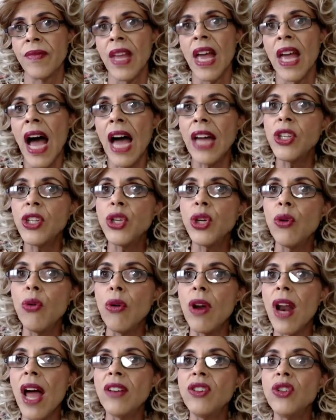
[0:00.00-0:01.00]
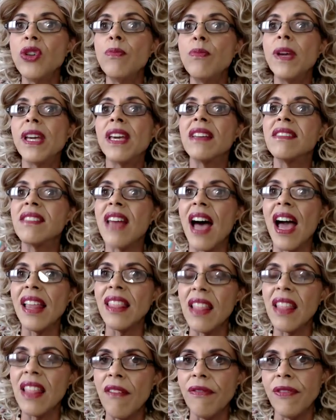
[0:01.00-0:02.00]
I do what I do because I
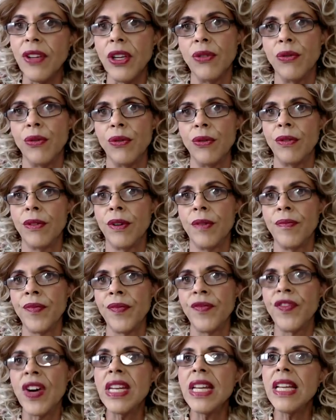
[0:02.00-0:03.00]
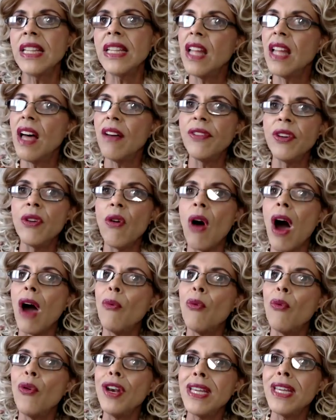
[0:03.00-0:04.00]
love you. If I didn't love you, I
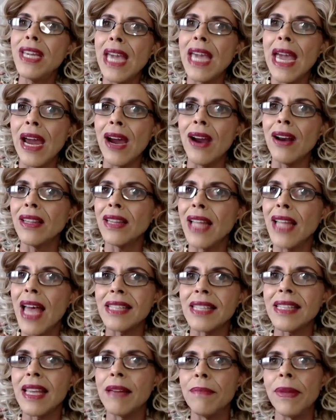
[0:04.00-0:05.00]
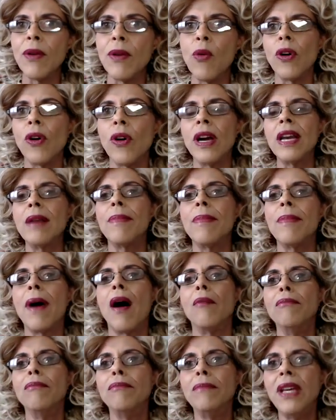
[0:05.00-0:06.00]
wouldn't care less. I'd be worried
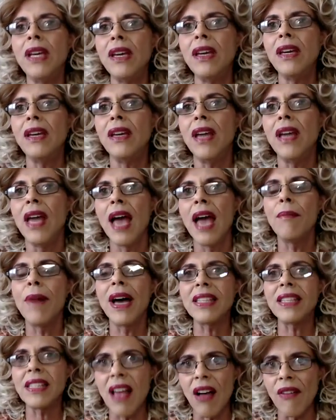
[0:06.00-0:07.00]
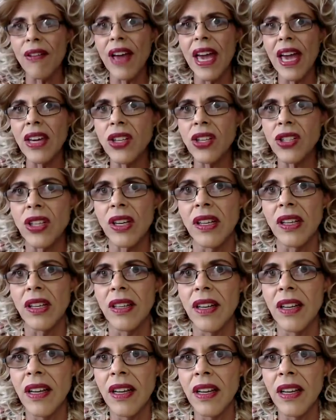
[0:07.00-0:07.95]
about me and my salvation.